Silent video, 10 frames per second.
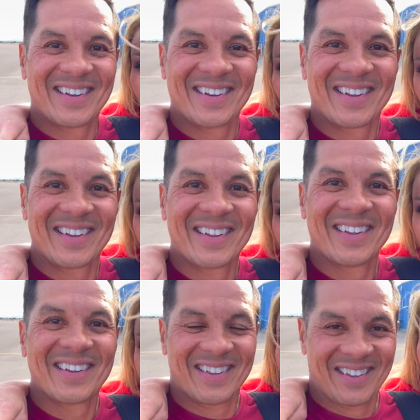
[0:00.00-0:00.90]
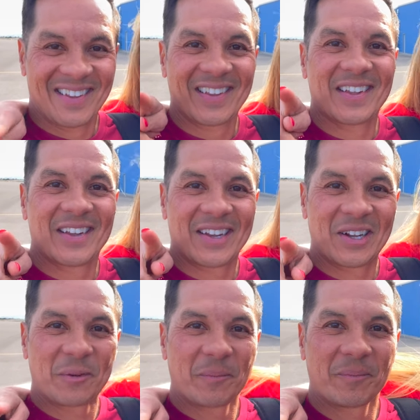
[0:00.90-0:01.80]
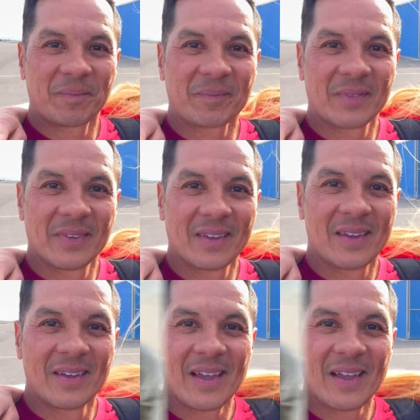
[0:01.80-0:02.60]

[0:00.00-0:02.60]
(silent)